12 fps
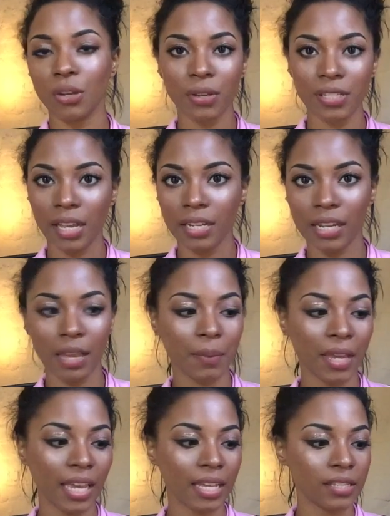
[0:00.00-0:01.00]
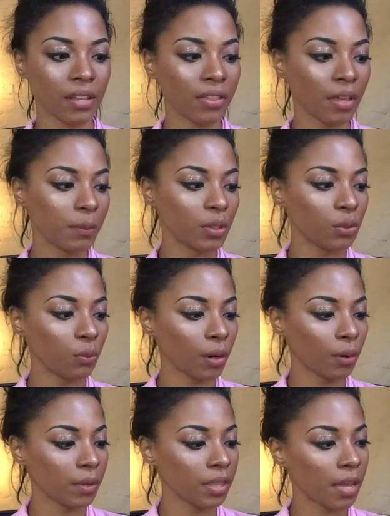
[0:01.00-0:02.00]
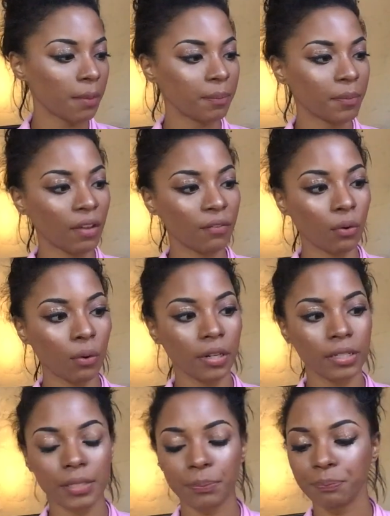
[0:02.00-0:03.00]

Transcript: so excited to get my hands on them and to work with them, of course.